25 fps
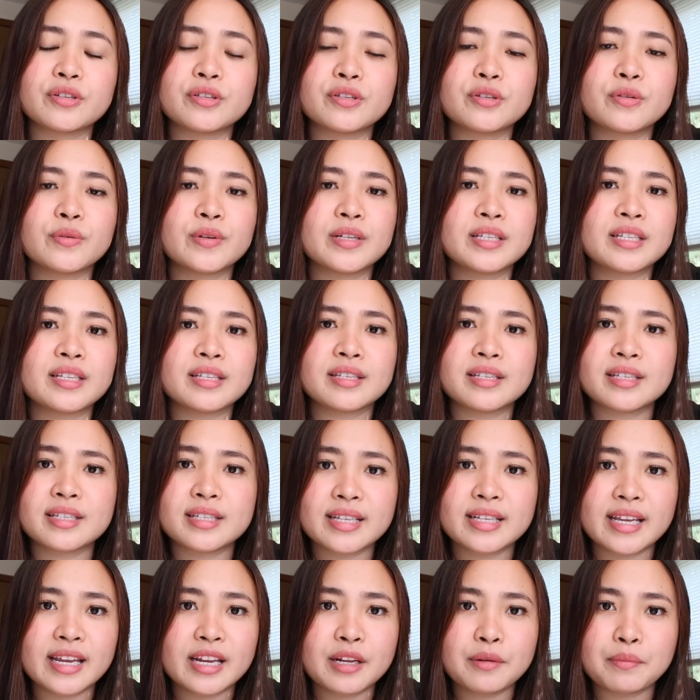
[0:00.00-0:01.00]
So it's a
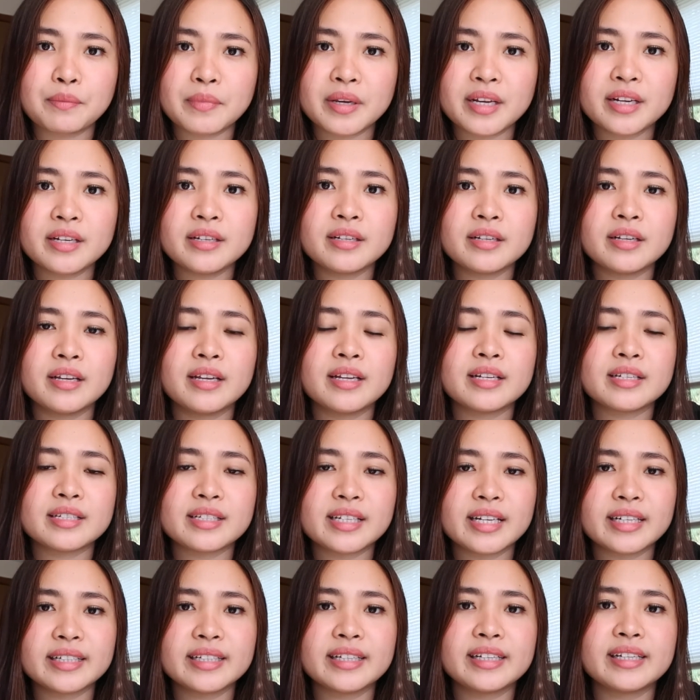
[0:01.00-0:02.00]
statement,
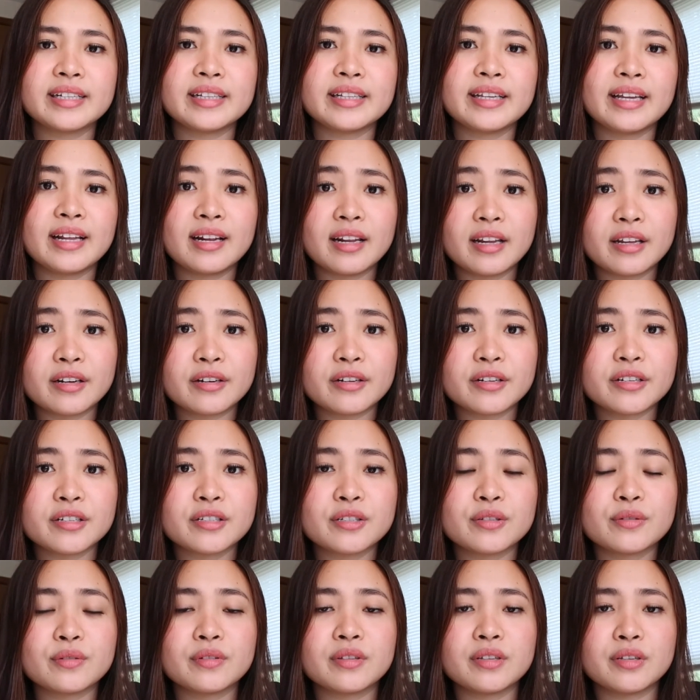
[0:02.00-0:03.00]
technically a letter
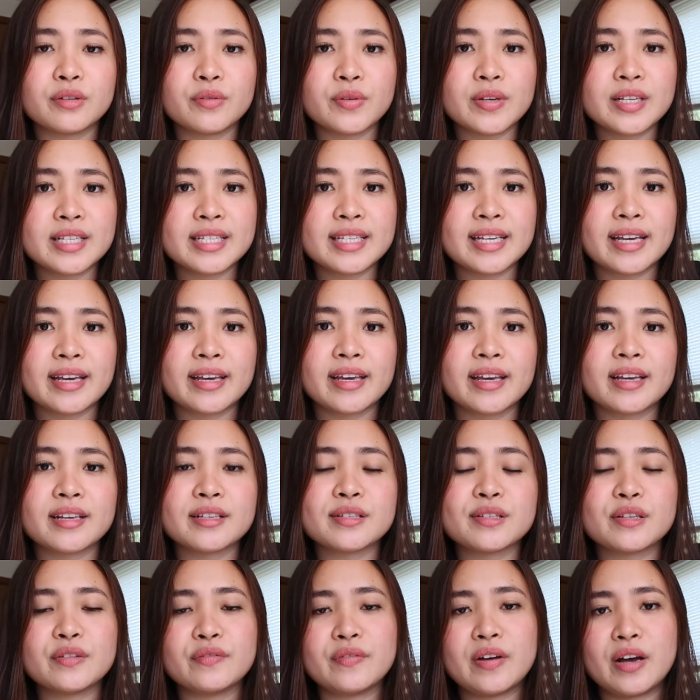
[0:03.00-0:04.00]
to the
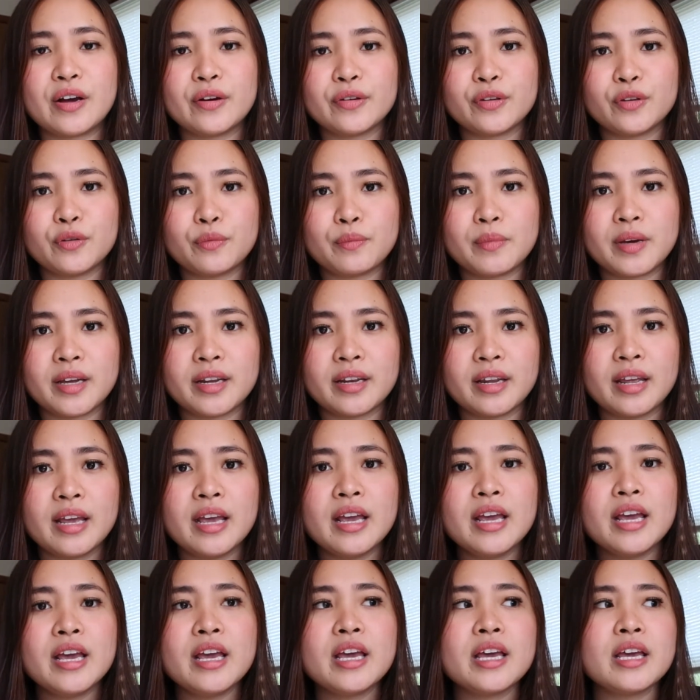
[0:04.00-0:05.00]
USCIS of how you met.
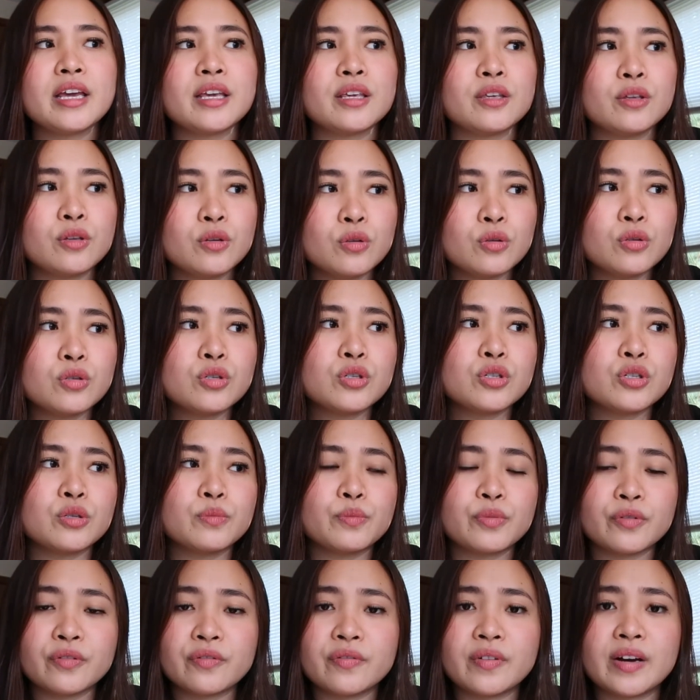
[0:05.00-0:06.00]
You should
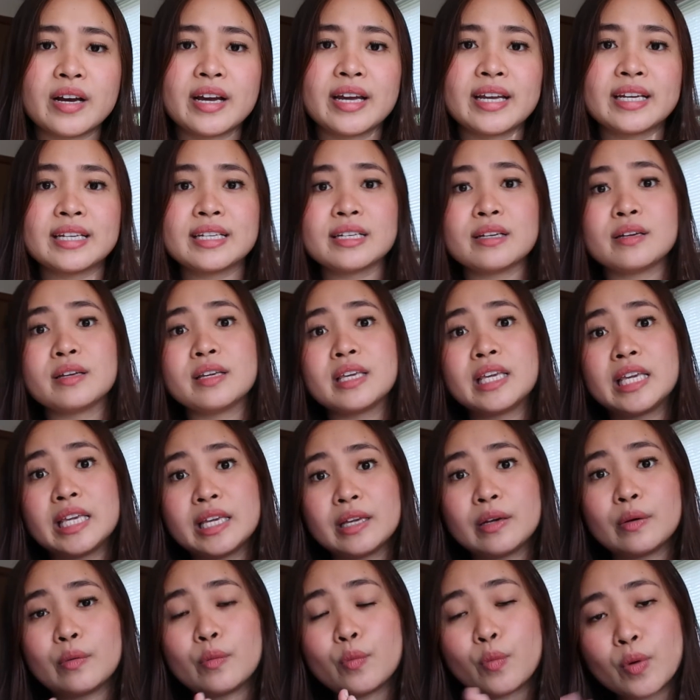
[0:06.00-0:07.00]
provide
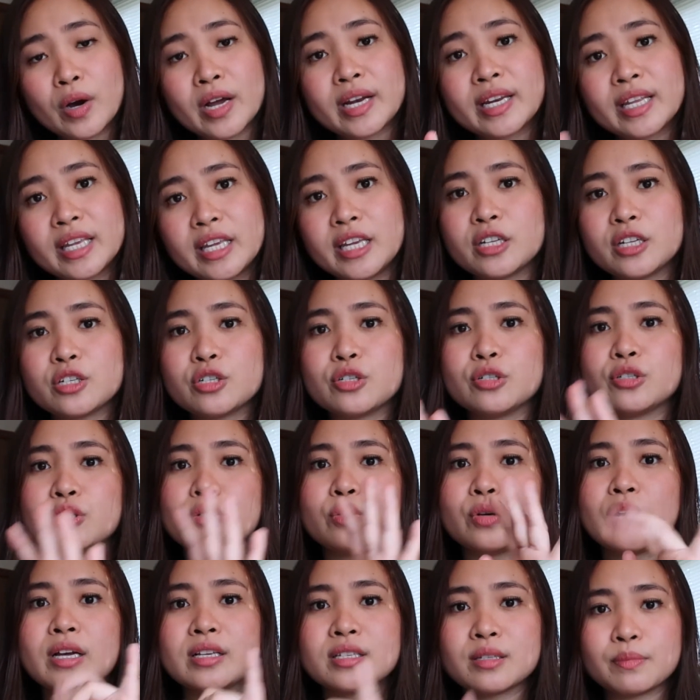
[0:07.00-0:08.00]
one each, so
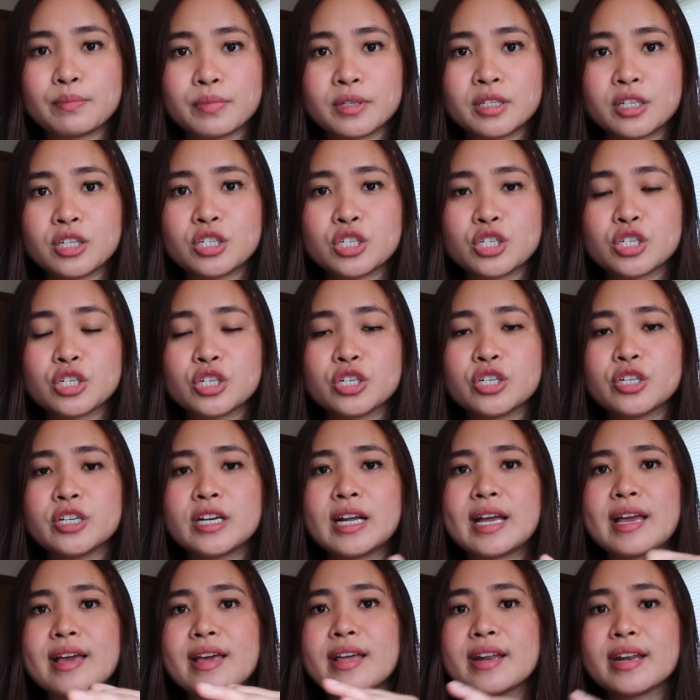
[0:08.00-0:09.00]
as a petitioner
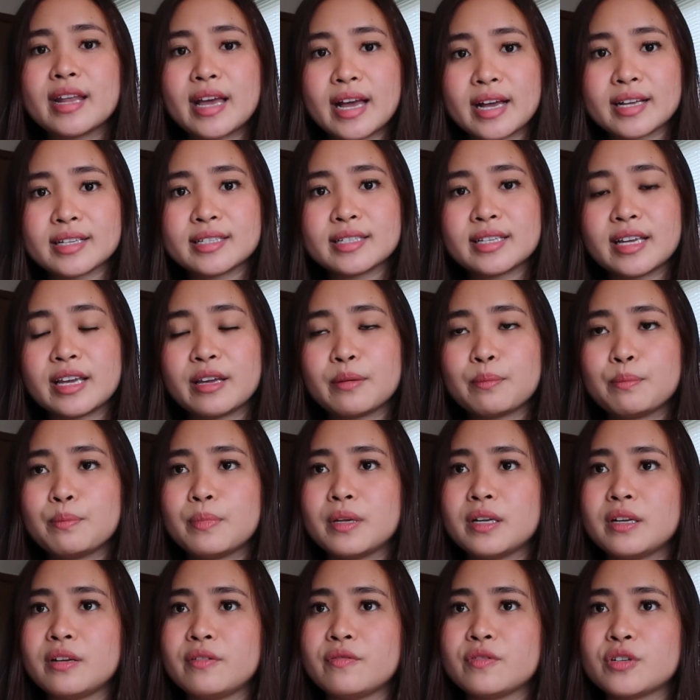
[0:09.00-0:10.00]
and as a
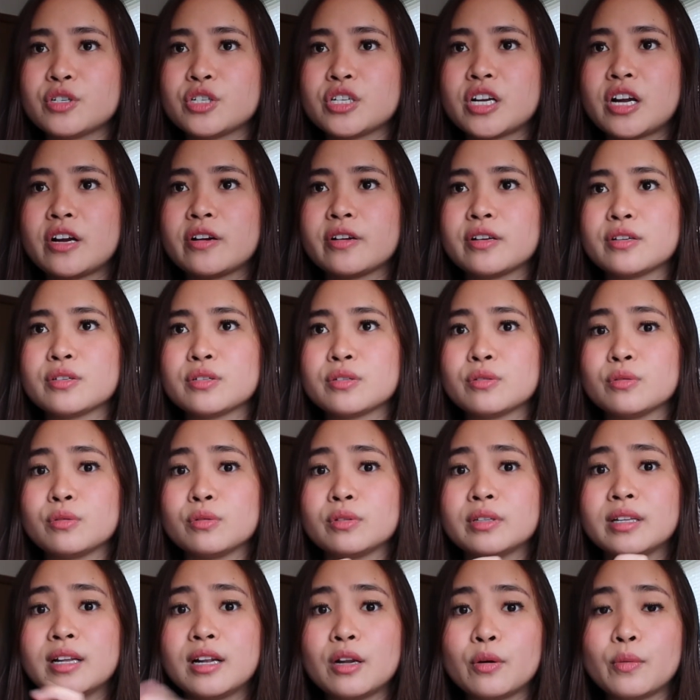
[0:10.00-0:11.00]
beneficiary. So
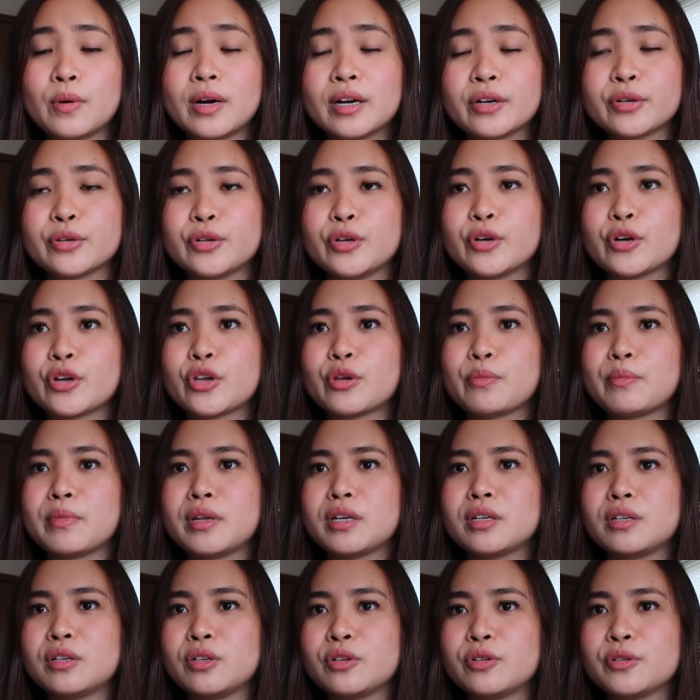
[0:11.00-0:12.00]
dalawang
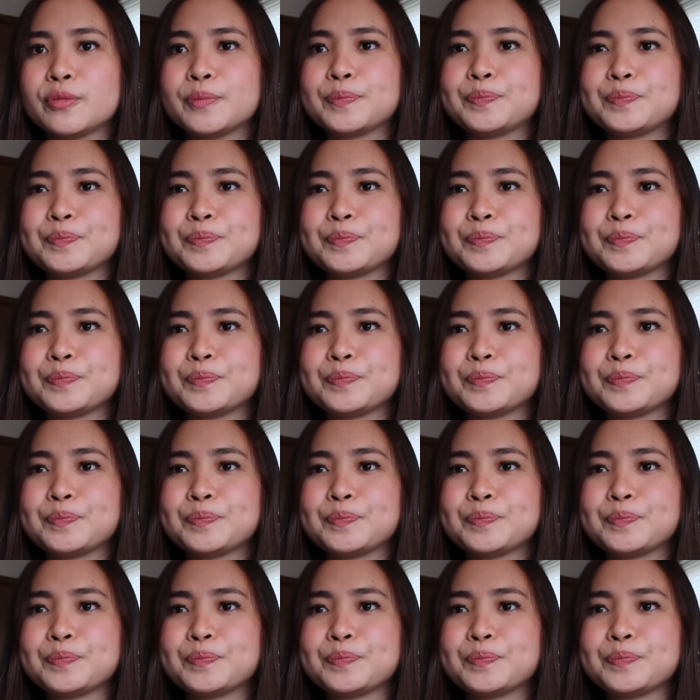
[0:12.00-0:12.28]
document yun.